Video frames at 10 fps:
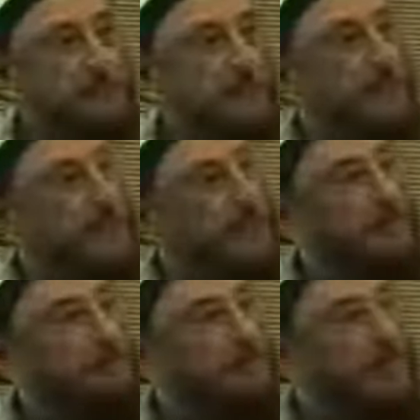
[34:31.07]
and you're
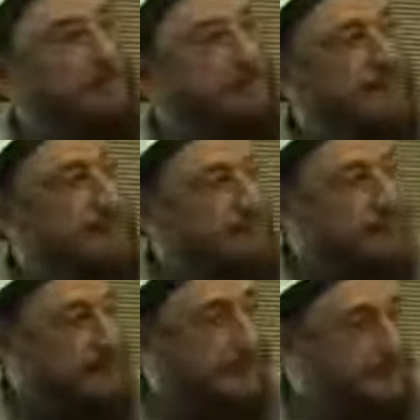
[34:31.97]
not allowed to have
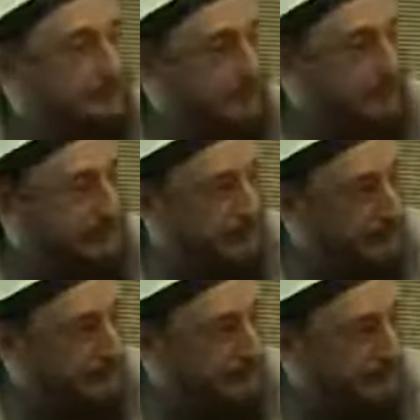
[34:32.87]
sexual
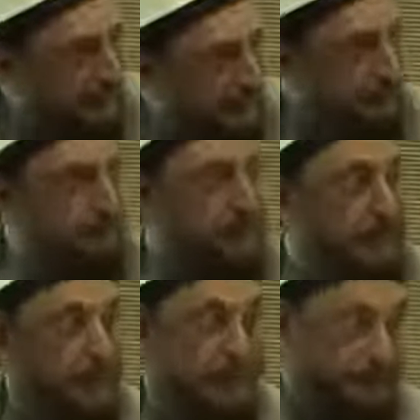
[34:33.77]
relations with her,
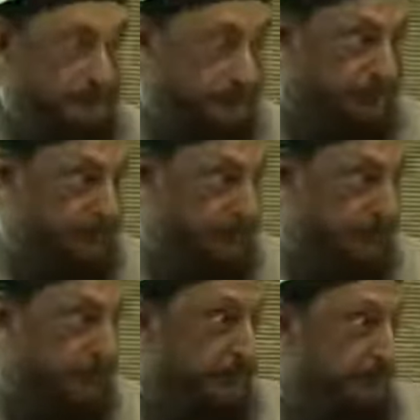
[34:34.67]
but you are allowed to
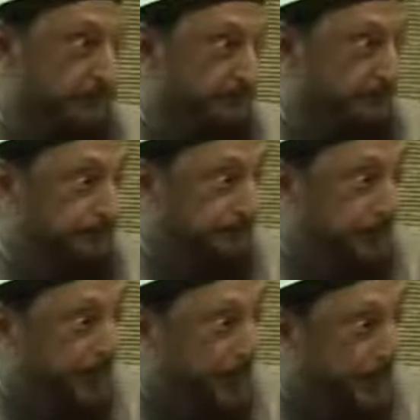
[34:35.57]
take her home,
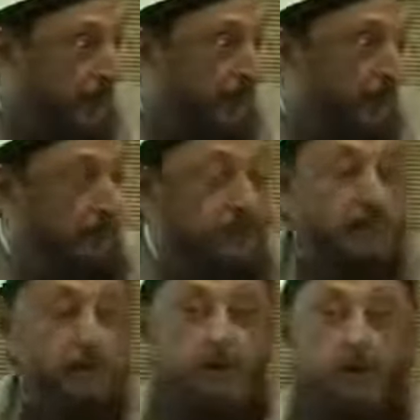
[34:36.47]

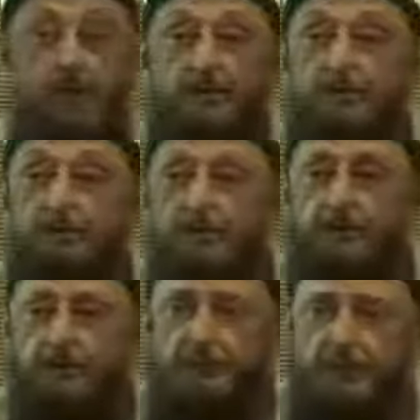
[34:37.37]
are we going to
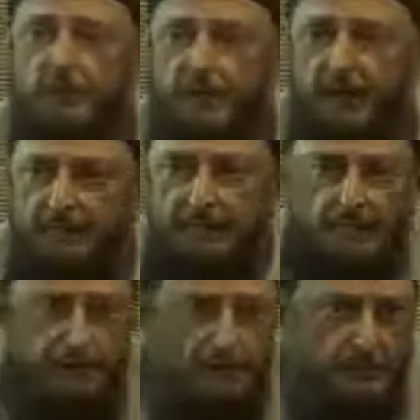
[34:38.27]
have to install
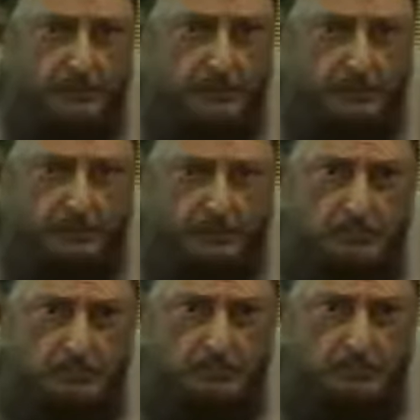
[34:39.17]
cameras in the home?